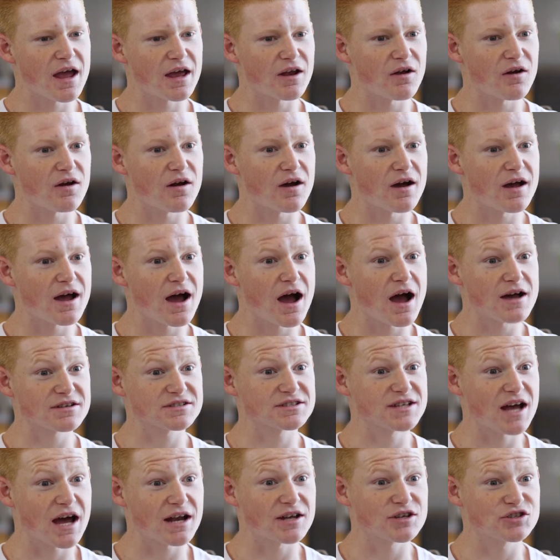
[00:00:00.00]
And I
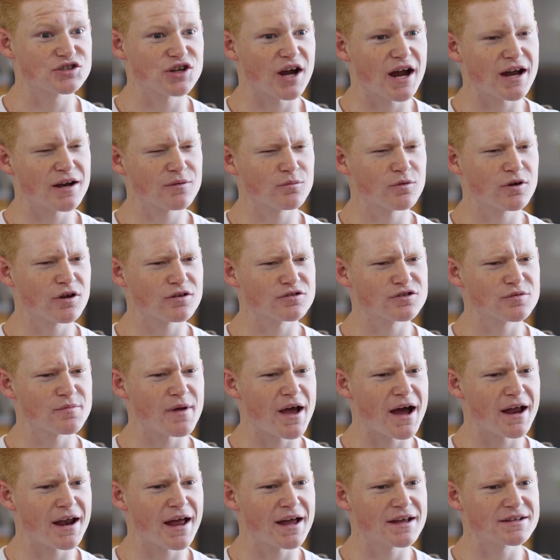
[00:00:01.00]
started training when I was
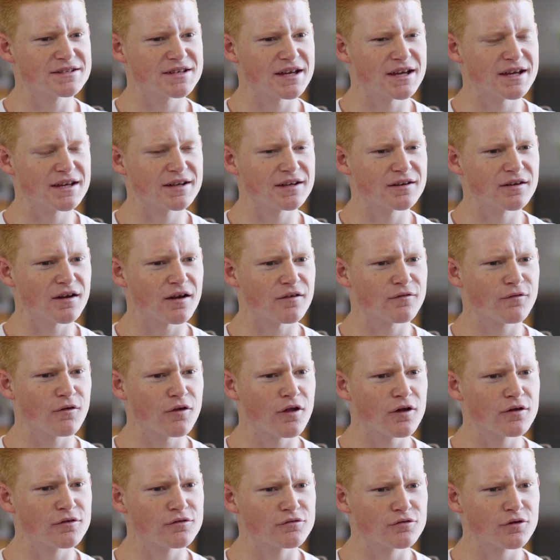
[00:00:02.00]
about 18 and I
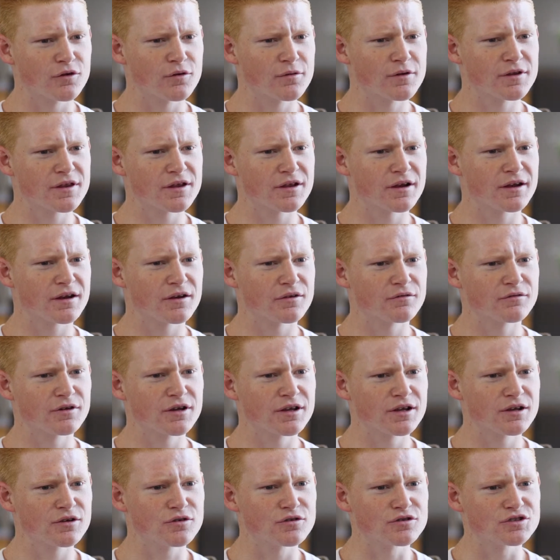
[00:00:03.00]
followed through with it at a
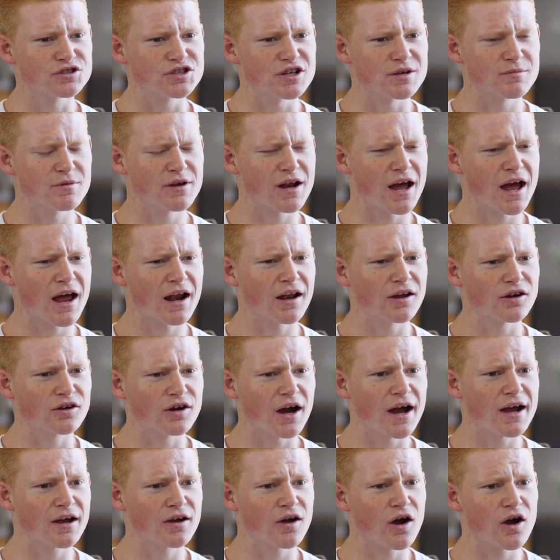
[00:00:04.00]
really good gym, and I had a
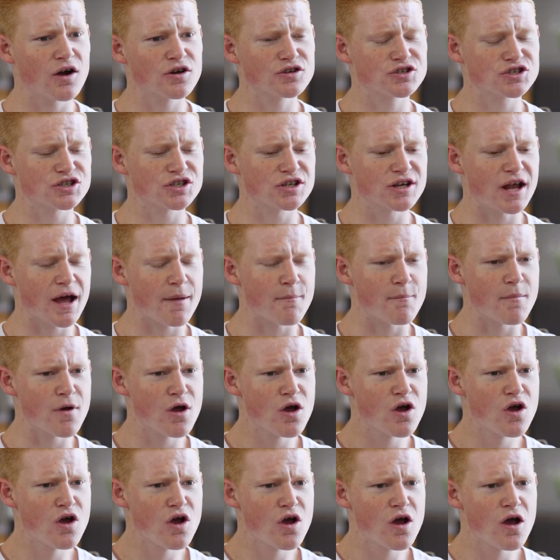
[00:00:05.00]
great coach and a
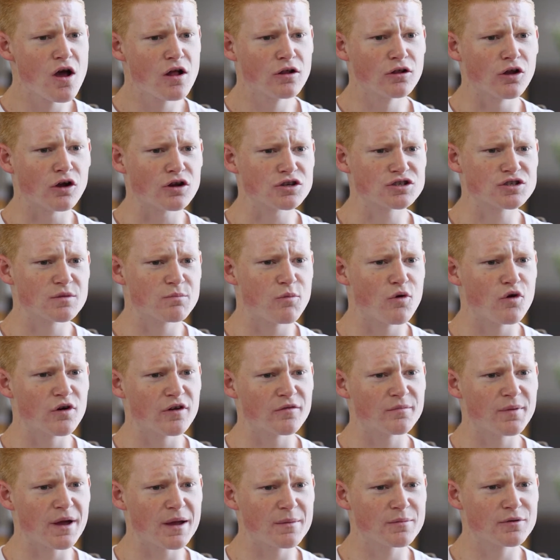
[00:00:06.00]
lot of
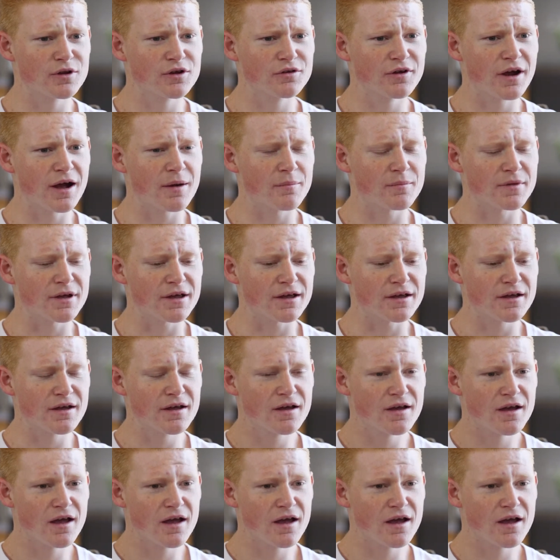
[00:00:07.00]
supportive people around me.